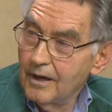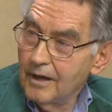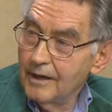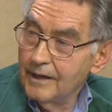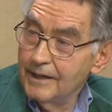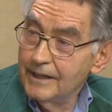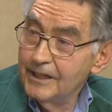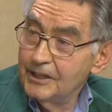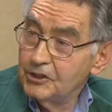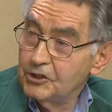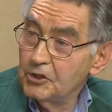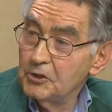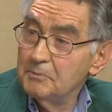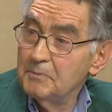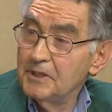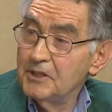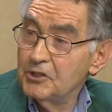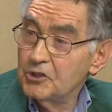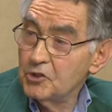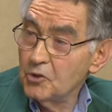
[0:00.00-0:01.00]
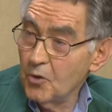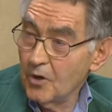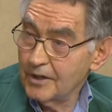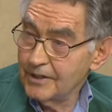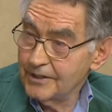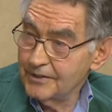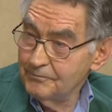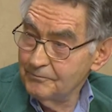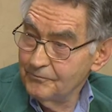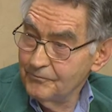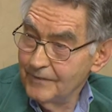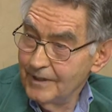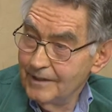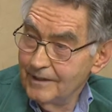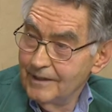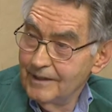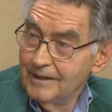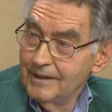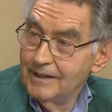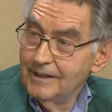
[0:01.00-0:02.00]
uh, it should be short.
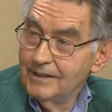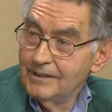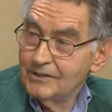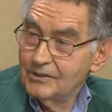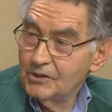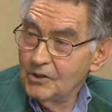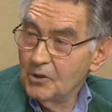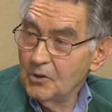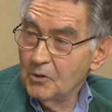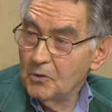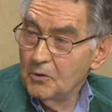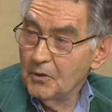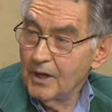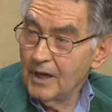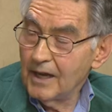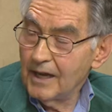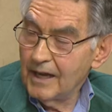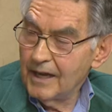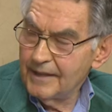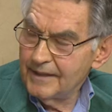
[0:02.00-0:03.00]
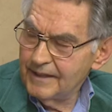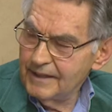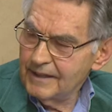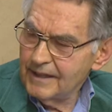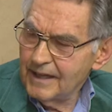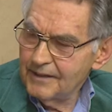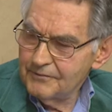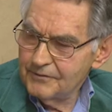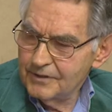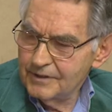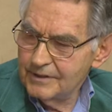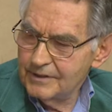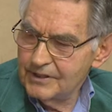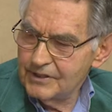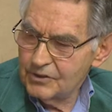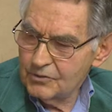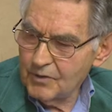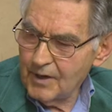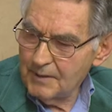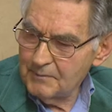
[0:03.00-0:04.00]
Mm-hmm. So I think I've
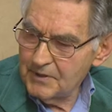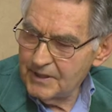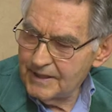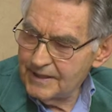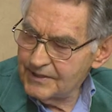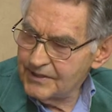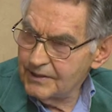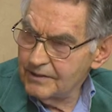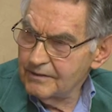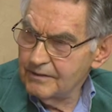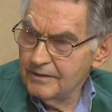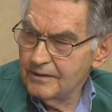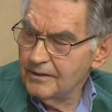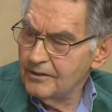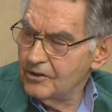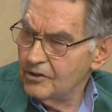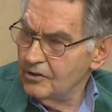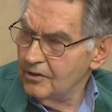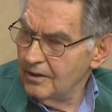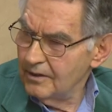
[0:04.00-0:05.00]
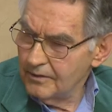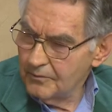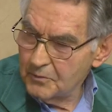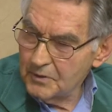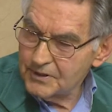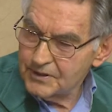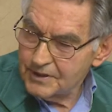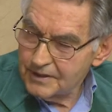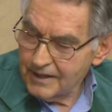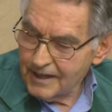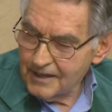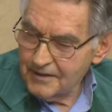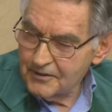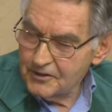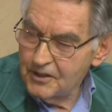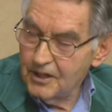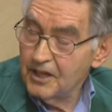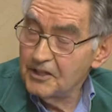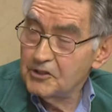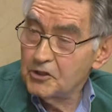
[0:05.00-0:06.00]
described it as a was it
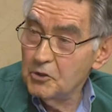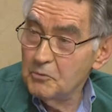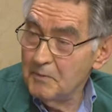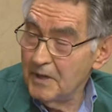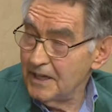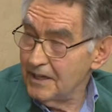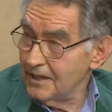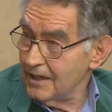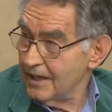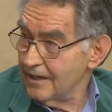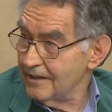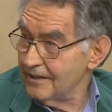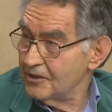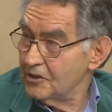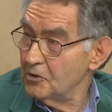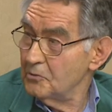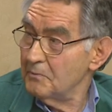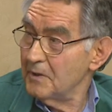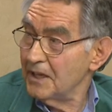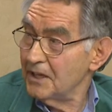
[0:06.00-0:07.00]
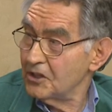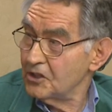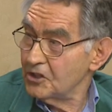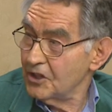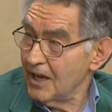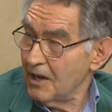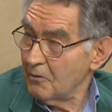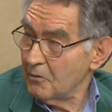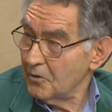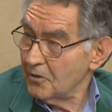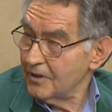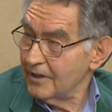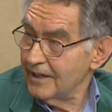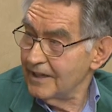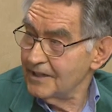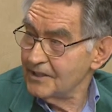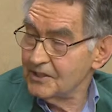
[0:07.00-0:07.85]
a, a two minute two minute shower